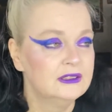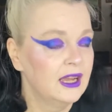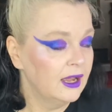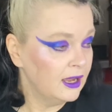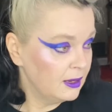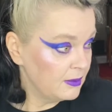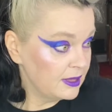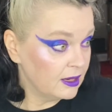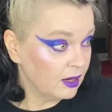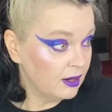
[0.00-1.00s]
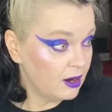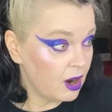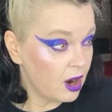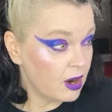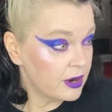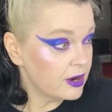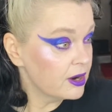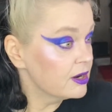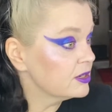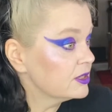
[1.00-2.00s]
I think, harder.
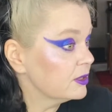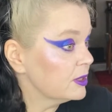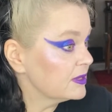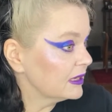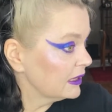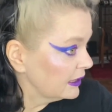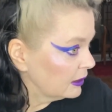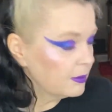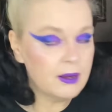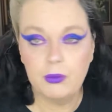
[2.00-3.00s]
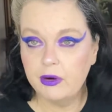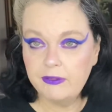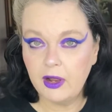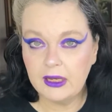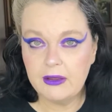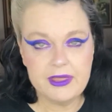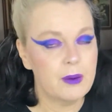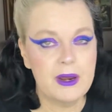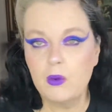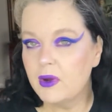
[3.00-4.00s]
So there was a little bit more fallout there, but
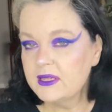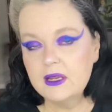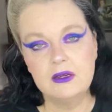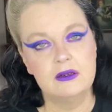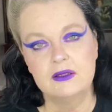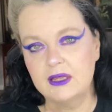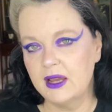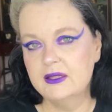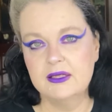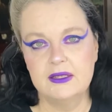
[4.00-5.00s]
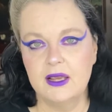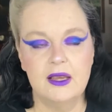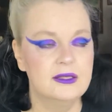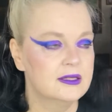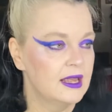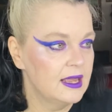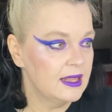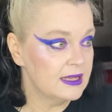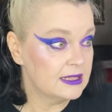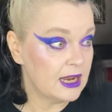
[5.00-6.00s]
it wasn't tons and tons. This
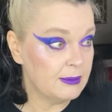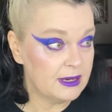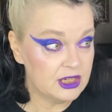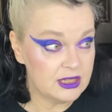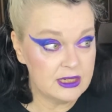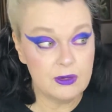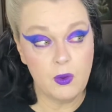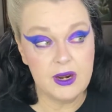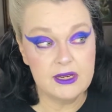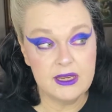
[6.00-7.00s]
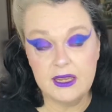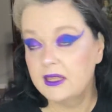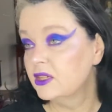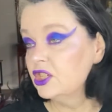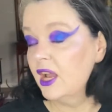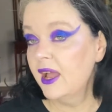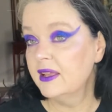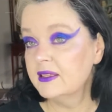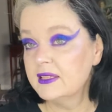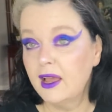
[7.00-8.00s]
time I just didn't want to take the
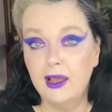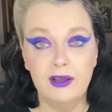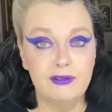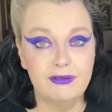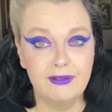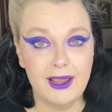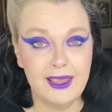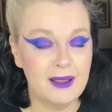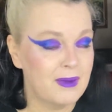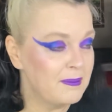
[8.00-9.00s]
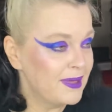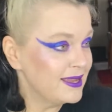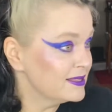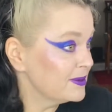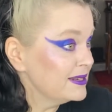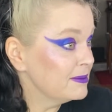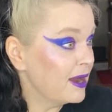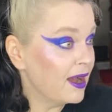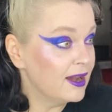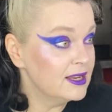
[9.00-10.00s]
chance of wrecking my base. I did my
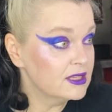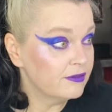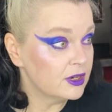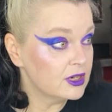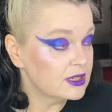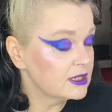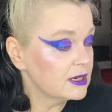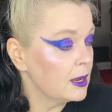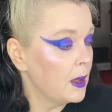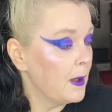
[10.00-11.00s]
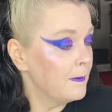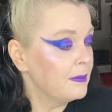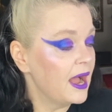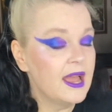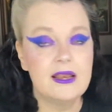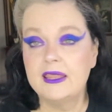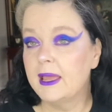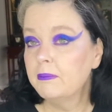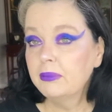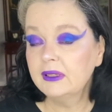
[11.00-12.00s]
eyes first, but they
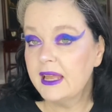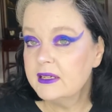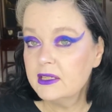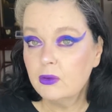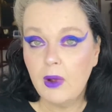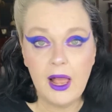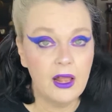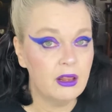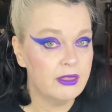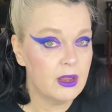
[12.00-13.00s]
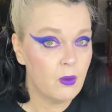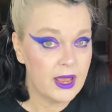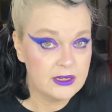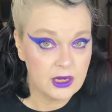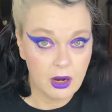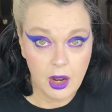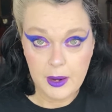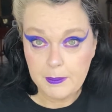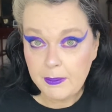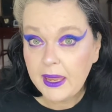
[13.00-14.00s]
blended well. They went on
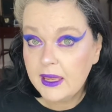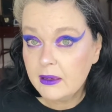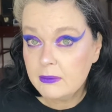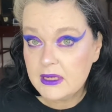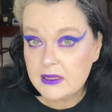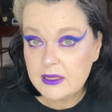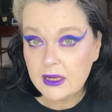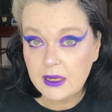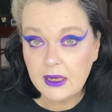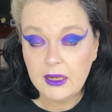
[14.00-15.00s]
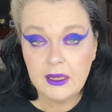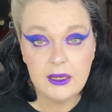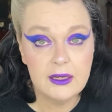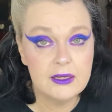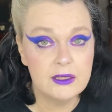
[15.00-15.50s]
pigmented.